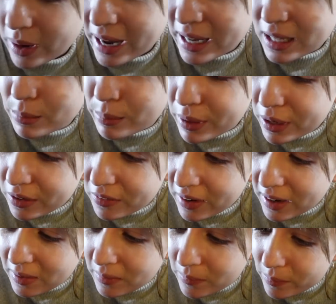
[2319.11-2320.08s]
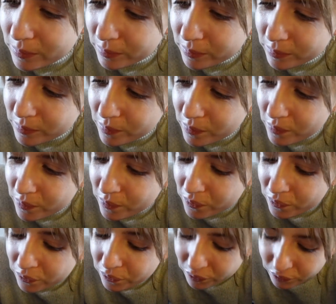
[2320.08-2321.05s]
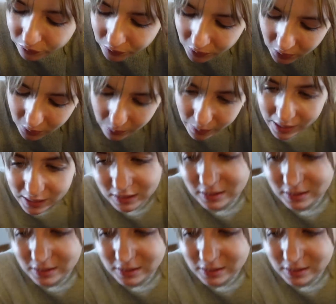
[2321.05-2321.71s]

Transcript: Why are you purring? Why